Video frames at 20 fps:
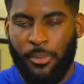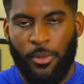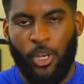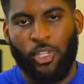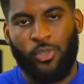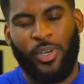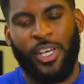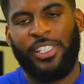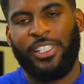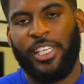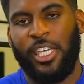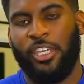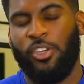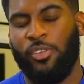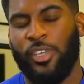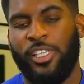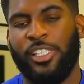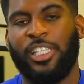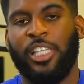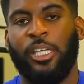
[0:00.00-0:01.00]
So when I tell you
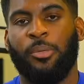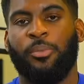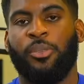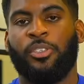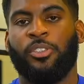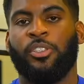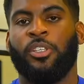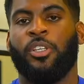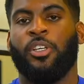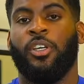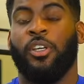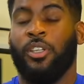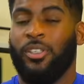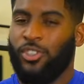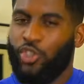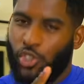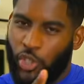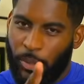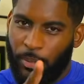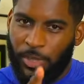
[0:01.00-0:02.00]
these
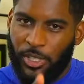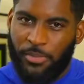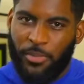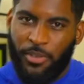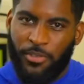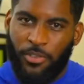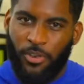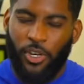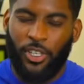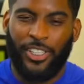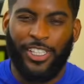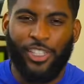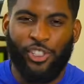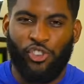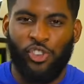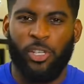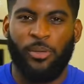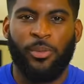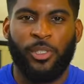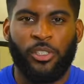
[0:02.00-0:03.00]
trimmers, my fault, these
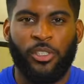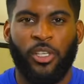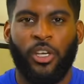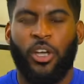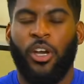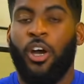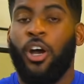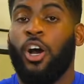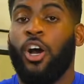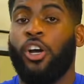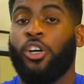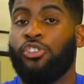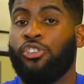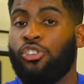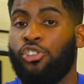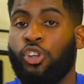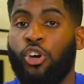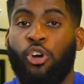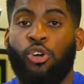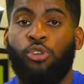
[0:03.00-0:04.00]
trimmers are
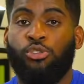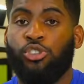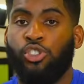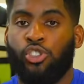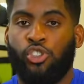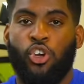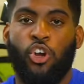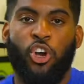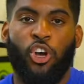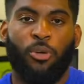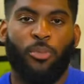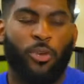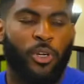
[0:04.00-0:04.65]
so strong, bro.